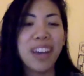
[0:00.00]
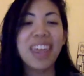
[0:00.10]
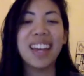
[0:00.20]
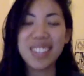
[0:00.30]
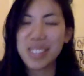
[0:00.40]
that
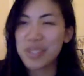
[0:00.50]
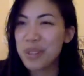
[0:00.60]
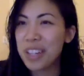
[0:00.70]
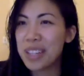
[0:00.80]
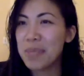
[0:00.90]
is a
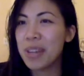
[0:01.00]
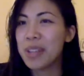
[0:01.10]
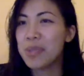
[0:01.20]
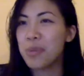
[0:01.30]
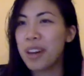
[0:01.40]
win is
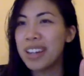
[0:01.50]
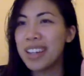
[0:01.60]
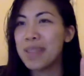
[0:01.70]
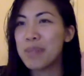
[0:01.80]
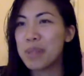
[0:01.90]
because, one,
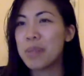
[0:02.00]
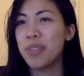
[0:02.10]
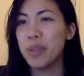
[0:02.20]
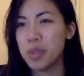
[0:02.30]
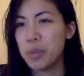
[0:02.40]
it makes me
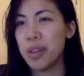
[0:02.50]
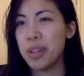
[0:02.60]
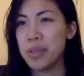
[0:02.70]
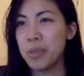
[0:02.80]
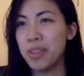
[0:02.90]
feel
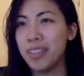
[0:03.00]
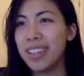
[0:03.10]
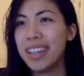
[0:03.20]
responsible.